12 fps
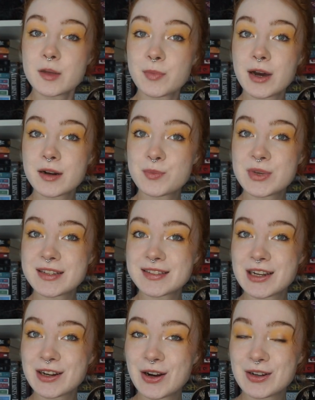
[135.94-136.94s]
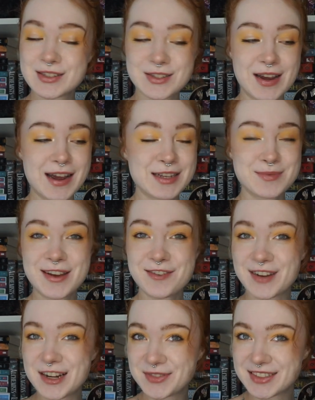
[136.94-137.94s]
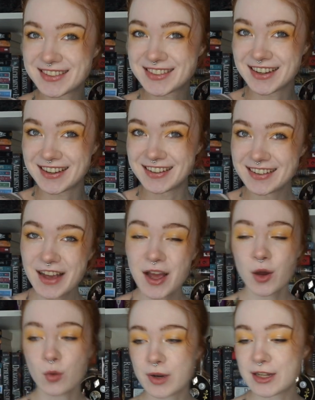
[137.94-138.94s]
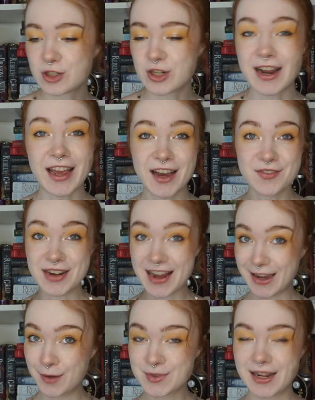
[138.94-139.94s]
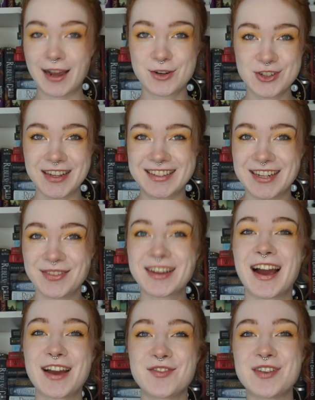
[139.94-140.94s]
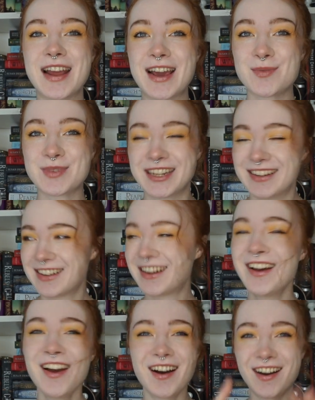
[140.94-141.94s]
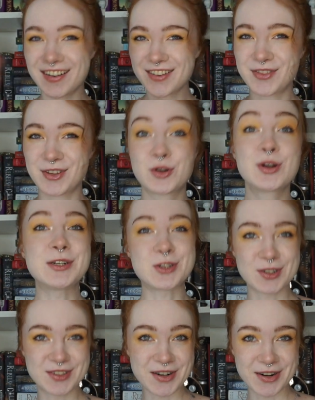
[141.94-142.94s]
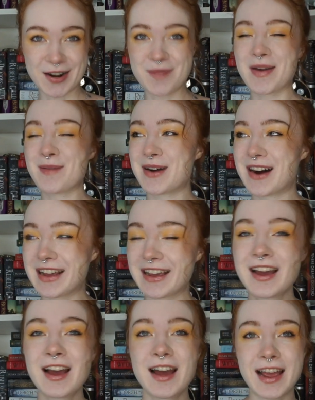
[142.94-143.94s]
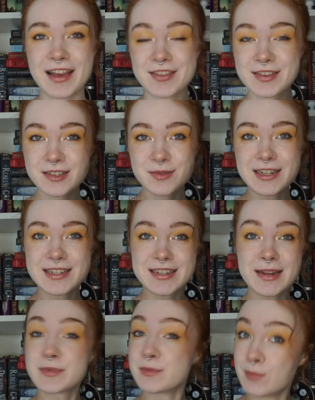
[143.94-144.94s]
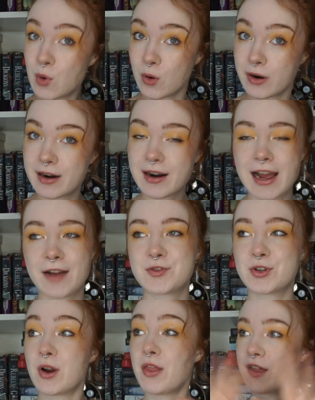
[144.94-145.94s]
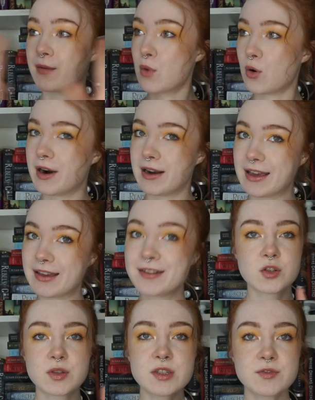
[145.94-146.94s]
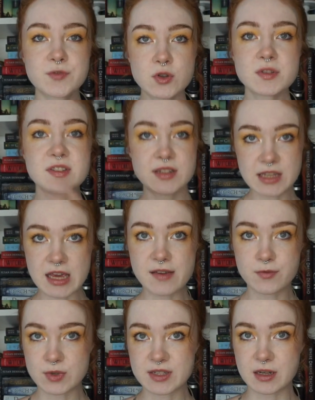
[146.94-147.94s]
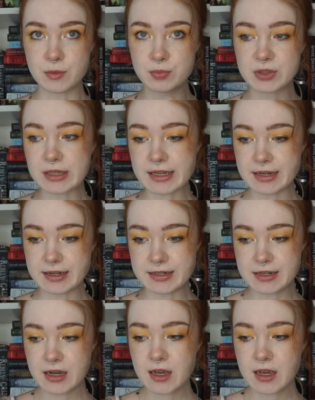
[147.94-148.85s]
bottom piece here also has my raven skull, which I have named. Actually, that's something I've named all of the creatures that are on my body. And this one is named More, after the Morrigan. So this full sleeve was completed